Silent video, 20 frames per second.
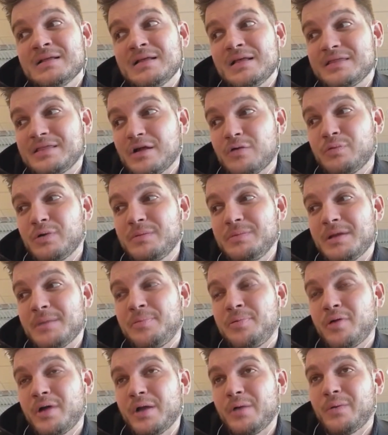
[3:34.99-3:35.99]
there would be a
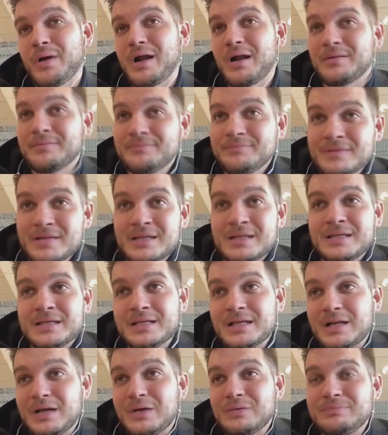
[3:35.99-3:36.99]
point where
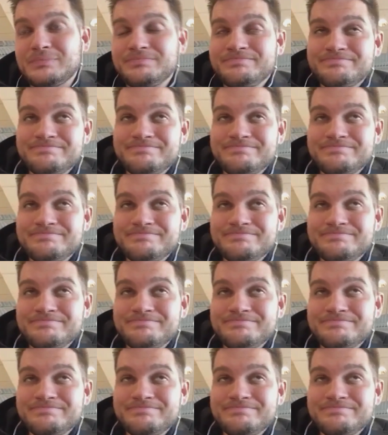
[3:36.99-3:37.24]
you know.